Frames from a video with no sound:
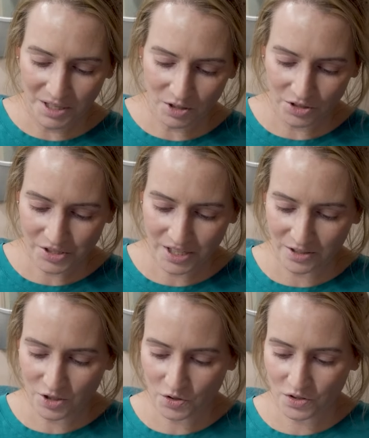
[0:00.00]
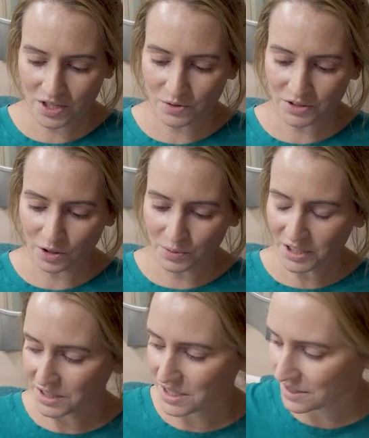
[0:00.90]
mineral sunscreen with a little bit
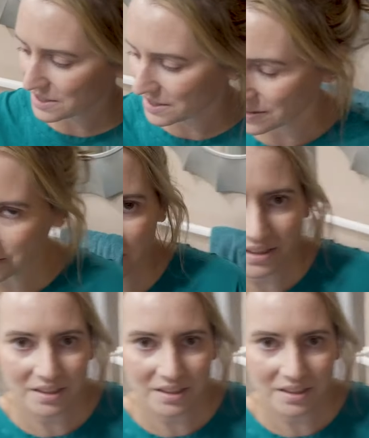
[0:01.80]
of tint in it. Oh,